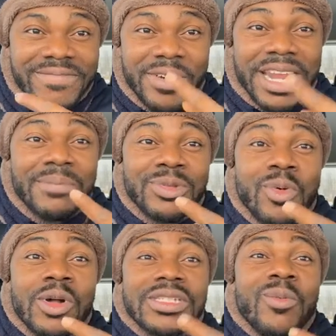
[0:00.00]
For them
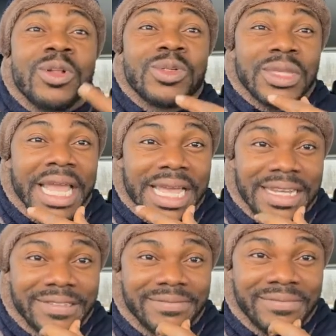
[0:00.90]
to what? Want to
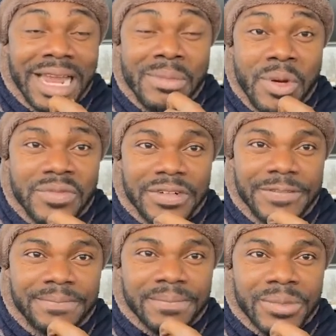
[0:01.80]
think and move.
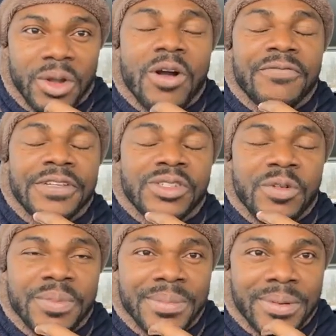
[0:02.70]
Comfy
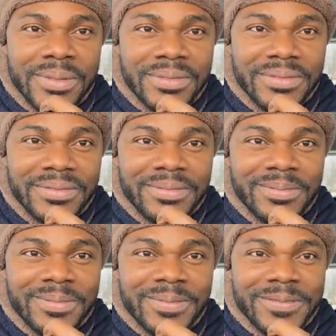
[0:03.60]
zone people.
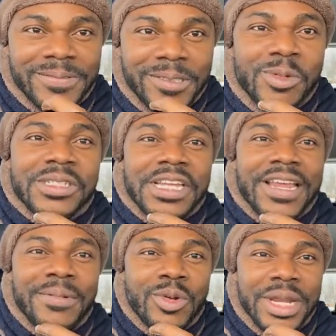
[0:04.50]
You
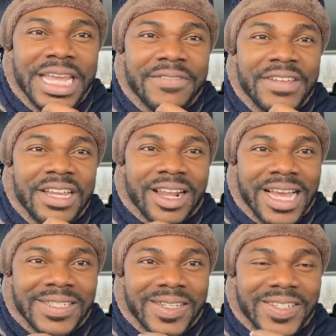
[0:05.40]
see them doing evening
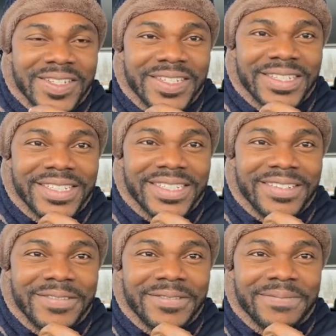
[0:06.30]
classes,
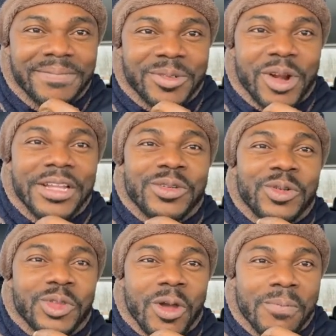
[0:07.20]
trying
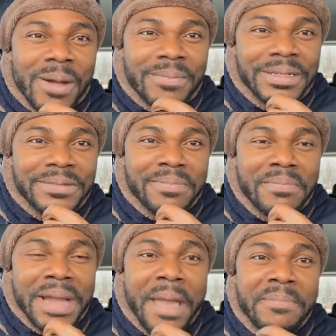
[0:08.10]
to do top-up
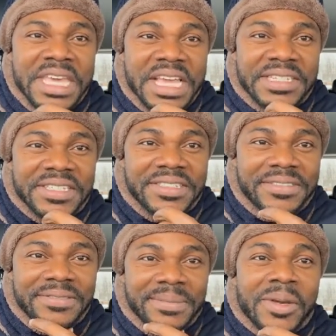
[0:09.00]
MBAs
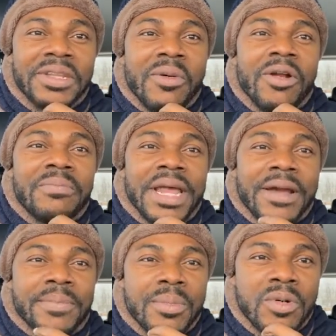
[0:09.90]
because they want
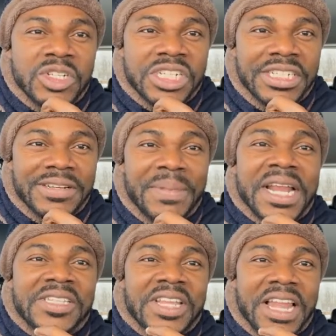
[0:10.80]
better promotions,
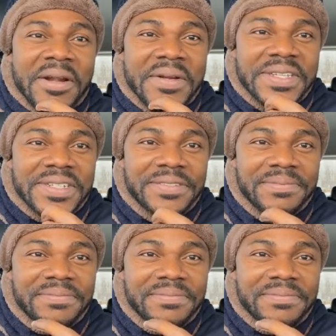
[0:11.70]
better salaries.